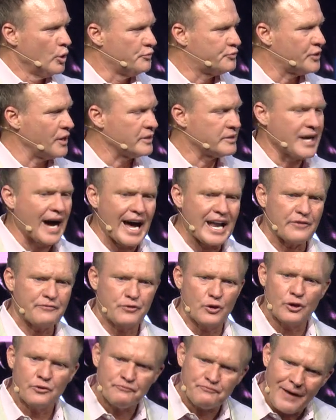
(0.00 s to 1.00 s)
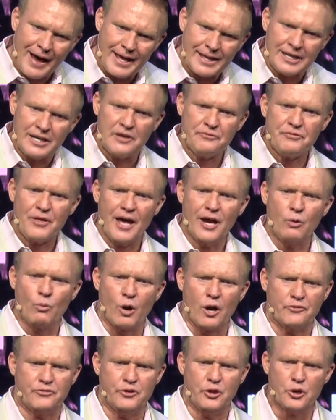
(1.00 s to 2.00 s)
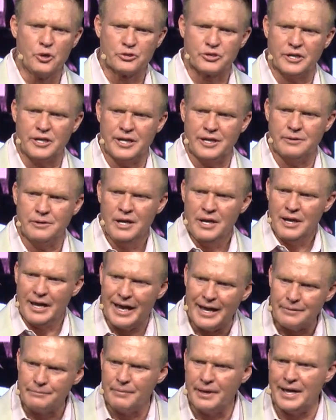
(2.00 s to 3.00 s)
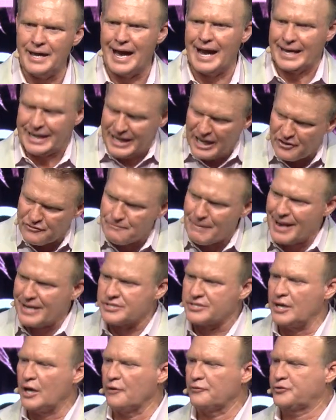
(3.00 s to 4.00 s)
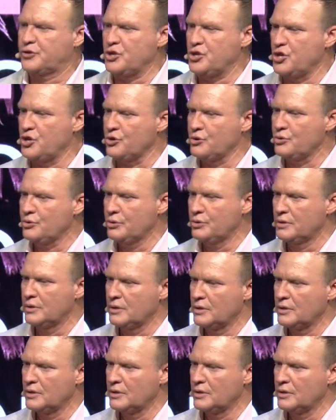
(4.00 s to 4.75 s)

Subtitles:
Who said, God, if you can find anything worth using in me, I give myself to you.